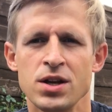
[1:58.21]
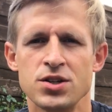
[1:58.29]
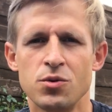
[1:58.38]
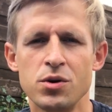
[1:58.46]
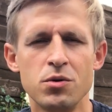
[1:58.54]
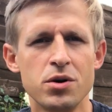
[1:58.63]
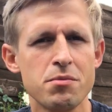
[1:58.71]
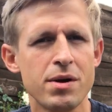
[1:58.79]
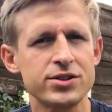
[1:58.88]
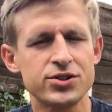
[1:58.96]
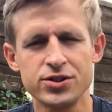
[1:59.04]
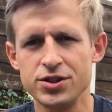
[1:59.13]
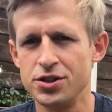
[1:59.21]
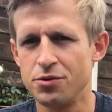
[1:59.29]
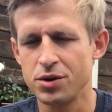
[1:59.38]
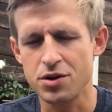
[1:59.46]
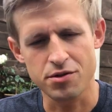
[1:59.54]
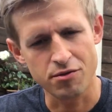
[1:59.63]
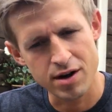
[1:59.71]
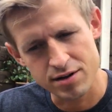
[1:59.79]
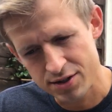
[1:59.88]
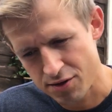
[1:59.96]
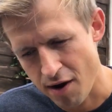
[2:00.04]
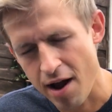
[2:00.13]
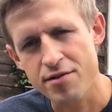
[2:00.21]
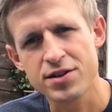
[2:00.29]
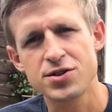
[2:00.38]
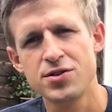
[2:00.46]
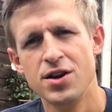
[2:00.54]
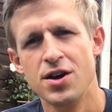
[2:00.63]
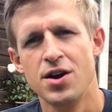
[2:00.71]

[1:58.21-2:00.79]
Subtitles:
So we want to make sure, you know, we got the right surroundings